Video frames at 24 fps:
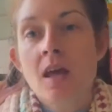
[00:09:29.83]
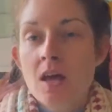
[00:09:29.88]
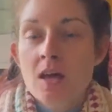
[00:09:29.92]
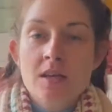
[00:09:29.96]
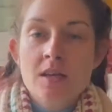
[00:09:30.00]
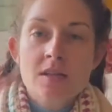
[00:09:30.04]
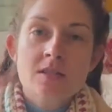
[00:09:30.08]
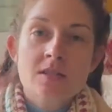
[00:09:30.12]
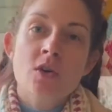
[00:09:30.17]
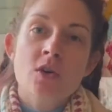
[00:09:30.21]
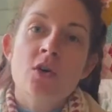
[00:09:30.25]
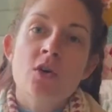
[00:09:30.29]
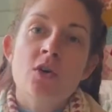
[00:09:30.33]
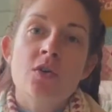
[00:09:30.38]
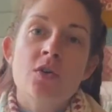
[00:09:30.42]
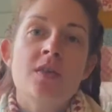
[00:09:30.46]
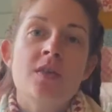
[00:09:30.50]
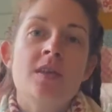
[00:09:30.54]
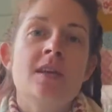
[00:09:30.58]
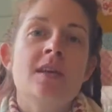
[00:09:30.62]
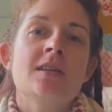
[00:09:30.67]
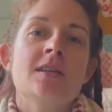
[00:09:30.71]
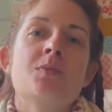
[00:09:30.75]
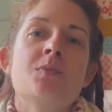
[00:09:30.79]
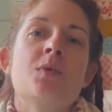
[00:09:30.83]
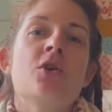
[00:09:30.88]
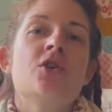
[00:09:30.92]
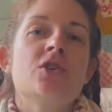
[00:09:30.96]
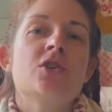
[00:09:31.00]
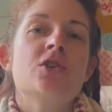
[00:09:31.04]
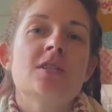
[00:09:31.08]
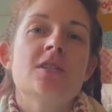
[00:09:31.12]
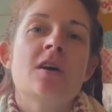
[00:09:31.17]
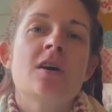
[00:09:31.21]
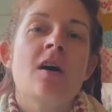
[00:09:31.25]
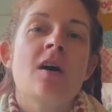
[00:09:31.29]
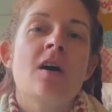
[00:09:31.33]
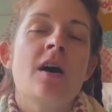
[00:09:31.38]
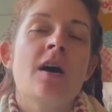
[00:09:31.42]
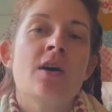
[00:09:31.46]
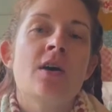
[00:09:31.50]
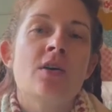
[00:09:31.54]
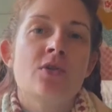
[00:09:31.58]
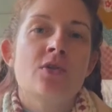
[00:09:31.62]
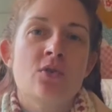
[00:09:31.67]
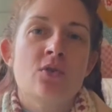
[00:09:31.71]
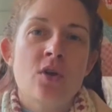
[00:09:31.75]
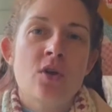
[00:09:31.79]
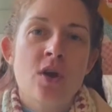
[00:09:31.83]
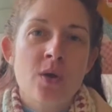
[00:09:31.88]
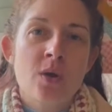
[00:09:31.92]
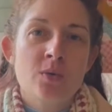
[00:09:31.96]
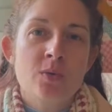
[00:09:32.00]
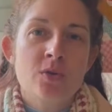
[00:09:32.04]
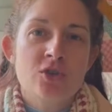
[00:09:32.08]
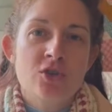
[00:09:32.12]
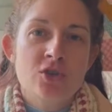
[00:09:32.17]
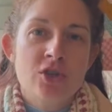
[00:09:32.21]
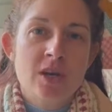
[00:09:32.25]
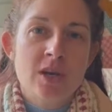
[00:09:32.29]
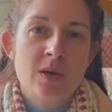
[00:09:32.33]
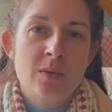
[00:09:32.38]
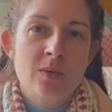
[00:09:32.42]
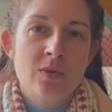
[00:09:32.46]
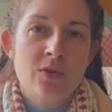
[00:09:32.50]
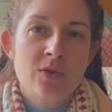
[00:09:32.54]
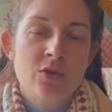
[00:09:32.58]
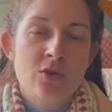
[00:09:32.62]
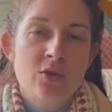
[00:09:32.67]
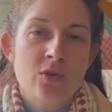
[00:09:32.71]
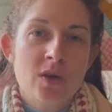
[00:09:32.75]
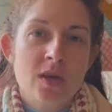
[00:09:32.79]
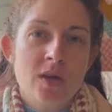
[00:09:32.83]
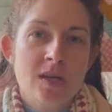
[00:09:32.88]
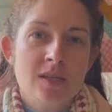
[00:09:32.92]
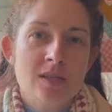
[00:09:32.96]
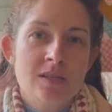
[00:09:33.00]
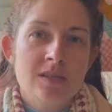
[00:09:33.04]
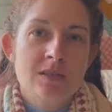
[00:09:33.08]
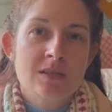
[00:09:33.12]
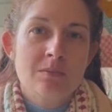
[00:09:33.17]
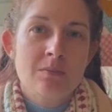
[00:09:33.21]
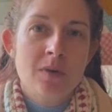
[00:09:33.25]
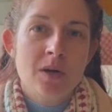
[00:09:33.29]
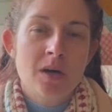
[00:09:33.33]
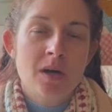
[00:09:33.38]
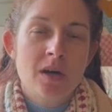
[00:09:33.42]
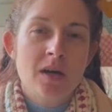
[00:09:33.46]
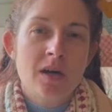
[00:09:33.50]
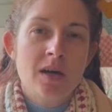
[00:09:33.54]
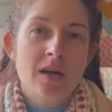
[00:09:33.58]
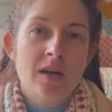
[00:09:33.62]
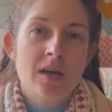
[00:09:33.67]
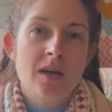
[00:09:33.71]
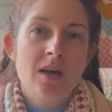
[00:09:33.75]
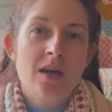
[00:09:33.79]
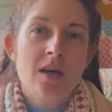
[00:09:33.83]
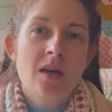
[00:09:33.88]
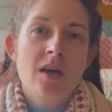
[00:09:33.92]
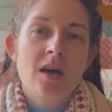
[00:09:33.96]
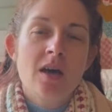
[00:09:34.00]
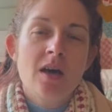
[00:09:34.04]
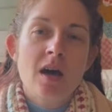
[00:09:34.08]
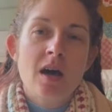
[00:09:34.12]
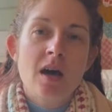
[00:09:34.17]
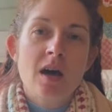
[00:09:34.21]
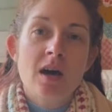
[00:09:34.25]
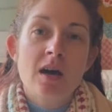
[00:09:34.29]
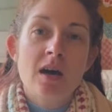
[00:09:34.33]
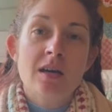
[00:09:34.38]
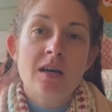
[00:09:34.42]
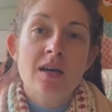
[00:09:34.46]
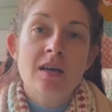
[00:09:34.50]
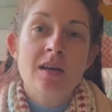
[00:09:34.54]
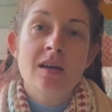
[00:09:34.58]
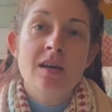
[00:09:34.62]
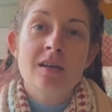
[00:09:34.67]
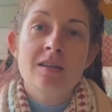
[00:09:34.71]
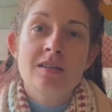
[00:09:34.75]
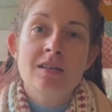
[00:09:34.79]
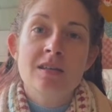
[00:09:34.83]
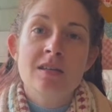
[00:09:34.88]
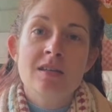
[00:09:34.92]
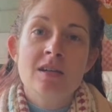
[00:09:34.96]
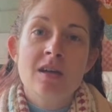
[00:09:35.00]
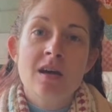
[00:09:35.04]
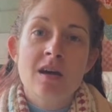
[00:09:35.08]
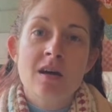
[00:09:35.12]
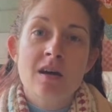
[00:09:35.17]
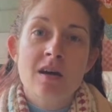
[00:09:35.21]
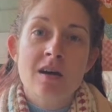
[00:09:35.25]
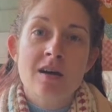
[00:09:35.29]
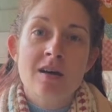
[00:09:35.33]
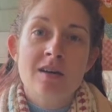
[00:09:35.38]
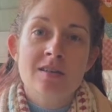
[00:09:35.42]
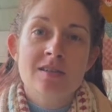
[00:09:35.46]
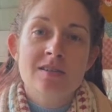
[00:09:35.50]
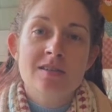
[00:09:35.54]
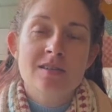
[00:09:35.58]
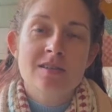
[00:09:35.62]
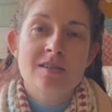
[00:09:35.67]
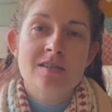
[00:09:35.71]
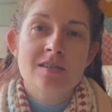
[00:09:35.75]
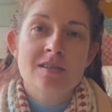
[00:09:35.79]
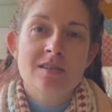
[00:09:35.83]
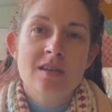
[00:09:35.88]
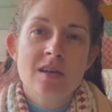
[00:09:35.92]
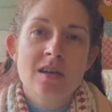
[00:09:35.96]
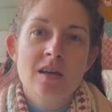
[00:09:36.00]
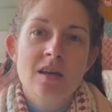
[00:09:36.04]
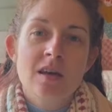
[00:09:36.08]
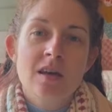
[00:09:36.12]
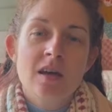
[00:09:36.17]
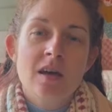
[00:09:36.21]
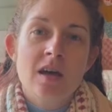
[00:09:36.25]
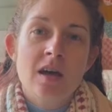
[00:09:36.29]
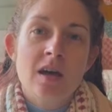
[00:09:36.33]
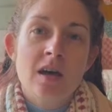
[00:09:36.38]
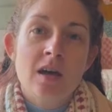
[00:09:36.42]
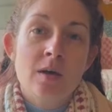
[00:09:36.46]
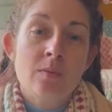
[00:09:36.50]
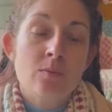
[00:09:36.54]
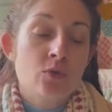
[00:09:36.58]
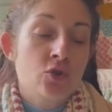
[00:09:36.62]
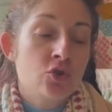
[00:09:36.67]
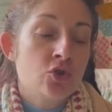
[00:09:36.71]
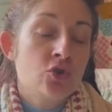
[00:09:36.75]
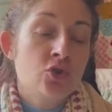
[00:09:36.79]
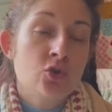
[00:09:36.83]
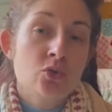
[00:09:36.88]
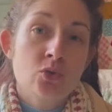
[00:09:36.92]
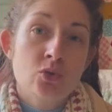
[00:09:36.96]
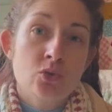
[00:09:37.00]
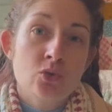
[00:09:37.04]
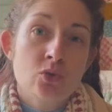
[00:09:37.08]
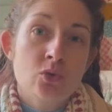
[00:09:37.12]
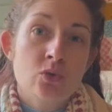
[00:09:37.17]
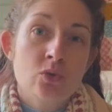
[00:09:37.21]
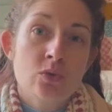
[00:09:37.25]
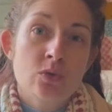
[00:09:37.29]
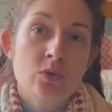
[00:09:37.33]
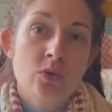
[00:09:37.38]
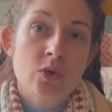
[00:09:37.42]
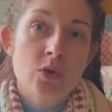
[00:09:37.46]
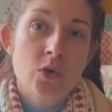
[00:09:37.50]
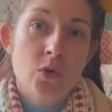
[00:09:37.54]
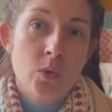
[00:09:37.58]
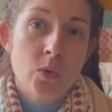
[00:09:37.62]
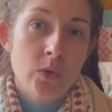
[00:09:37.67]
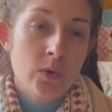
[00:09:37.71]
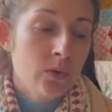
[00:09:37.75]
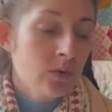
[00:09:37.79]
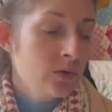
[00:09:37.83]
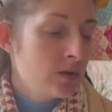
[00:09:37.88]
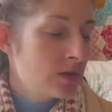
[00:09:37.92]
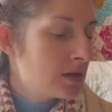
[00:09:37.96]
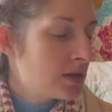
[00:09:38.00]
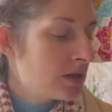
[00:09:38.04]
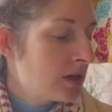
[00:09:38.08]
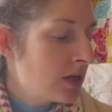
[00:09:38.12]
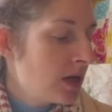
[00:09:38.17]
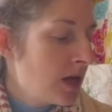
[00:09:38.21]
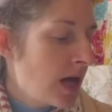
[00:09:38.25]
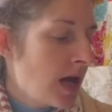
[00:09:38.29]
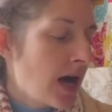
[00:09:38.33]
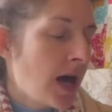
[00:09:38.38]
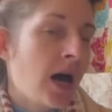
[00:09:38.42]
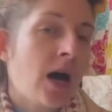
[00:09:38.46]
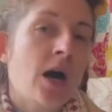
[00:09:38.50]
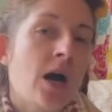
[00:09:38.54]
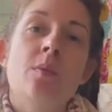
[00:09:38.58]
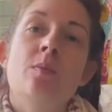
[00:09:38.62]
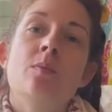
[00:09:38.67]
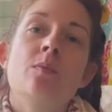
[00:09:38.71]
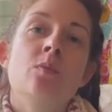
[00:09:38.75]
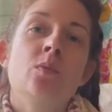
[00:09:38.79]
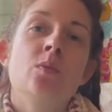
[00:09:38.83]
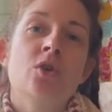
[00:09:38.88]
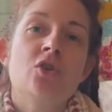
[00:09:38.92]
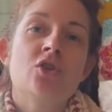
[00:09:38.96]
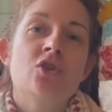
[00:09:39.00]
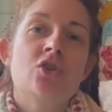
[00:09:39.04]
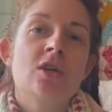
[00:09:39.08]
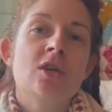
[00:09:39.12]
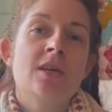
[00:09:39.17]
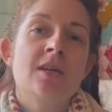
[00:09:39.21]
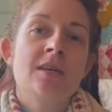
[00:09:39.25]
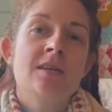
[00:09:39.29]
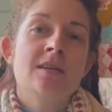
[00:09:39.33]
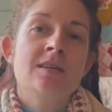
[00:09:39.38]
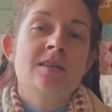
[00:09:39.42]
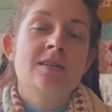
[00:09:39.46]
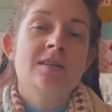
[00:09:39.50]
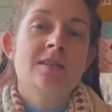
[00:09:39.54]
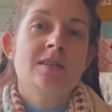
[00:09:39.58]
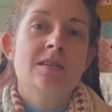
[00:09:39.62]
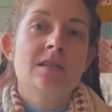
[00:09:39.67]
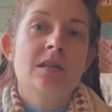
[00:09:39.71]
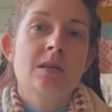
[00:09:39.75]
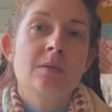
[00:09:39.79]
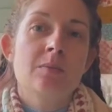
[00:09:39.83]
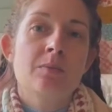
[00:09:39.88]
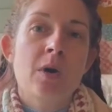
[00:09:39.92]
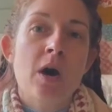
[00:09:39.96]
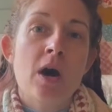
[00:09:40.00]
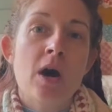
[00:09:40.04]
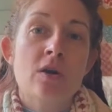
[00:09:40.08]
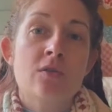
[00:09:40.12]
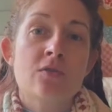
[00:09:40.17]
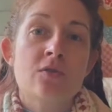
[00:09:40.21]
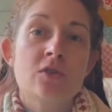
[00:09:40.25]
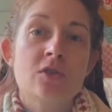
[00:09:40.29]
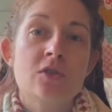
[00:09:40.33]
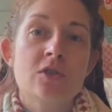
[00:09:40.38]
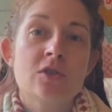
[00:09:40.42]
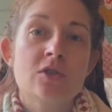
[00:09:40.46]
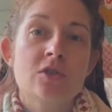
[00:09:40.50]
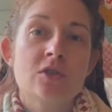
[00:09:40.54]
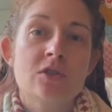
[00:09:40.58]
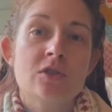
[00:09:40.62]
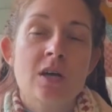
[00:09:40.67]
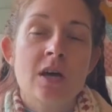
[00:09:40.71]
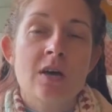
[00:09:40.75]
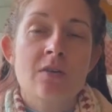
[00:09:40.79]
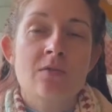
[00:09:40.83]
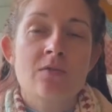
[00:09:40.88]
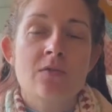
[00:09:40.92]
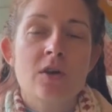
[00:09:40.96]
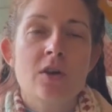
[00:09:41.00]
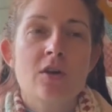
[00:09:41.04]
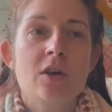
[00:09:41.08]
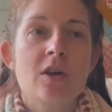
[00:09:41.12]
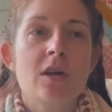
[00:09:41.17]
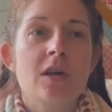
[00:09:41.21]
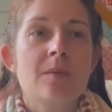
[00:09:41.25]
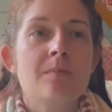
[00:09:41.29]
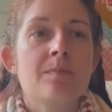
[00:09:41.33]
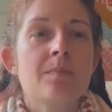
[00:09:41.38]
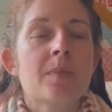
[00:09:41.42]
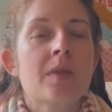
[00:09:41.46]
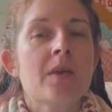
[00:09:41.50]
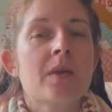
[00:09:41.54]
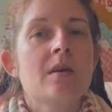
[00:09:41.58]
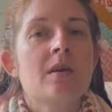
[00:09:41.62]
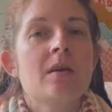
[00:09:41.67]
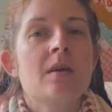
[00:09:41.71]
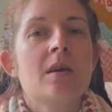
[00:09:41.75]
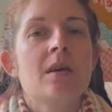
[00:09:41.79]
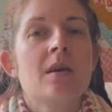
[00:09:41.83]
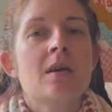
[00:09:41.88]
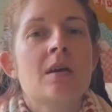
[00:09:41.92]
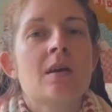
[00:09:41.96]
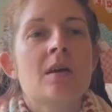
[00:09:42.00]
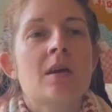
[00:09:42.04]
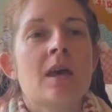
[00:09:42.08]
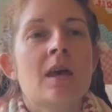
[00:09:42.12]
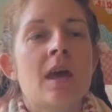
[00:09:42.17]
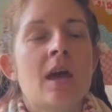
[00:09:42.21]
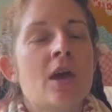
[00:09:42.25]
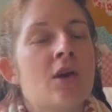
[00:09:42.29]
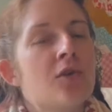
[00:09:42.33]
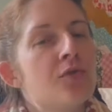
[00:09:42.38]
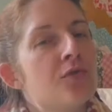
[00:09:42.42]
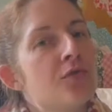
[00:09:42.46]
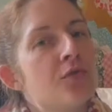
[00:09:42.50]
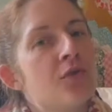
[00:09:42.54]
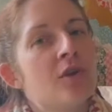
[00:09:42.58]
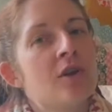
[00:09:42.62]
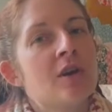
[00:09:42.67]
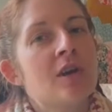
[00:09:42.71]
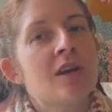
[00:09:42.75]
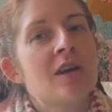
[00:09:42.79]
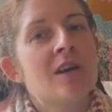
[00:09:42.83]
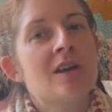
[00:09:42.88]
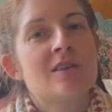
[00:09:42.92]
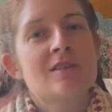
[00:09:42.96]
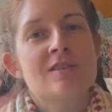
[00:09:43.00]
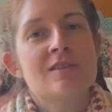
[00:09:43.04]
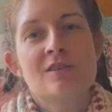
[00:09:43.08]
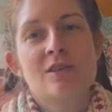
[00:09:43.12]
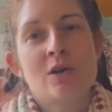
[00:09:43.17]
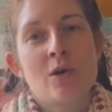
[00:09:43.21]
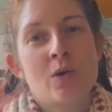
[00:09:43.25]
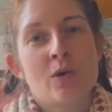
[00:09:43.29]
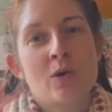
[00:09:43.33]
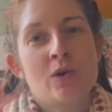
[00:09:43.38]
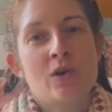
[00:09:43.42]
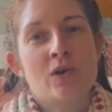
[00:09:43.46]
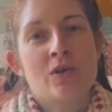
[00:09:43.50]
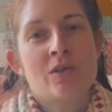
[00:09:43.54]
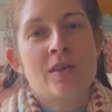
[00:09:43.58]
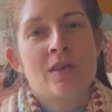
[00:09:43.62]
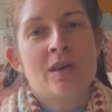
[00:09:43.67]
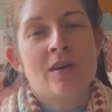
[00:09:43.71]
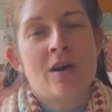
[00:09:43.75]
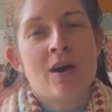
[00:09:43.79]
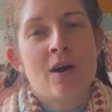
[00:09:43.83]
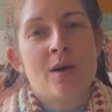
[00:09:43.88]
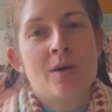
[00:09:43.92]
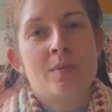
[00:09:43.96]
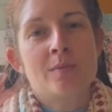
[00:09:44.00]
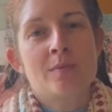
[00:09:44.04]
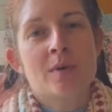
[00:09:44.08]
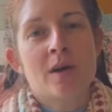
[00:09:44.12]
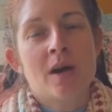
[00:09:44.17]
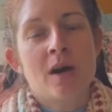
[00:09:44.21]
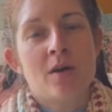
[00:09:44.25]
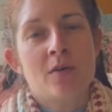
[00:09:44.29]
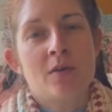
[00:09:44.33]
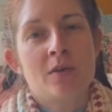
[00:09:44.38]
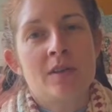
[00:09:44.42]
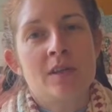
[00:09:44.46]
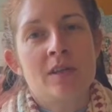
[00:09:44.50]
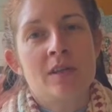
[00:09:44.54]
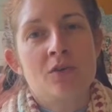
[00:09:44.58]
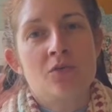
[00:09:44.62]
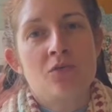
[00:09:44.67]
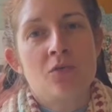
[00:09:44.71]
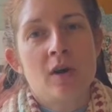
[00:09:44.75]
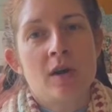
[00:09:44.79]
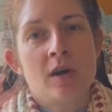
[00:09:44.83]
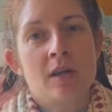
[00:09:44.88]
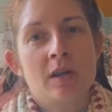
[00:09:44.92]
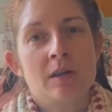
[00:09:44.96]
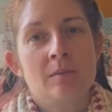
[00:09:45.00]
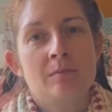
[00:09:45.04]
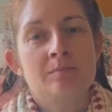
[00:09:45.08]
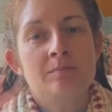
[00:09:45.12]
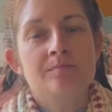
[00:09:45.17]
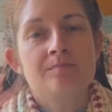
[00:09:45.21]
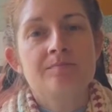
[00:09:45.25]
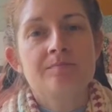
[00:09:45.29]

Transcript: So the next project I thought I would share with you is my Connecting Hearts jewel quilt, which is part of a very carefree sew along that I'm currently running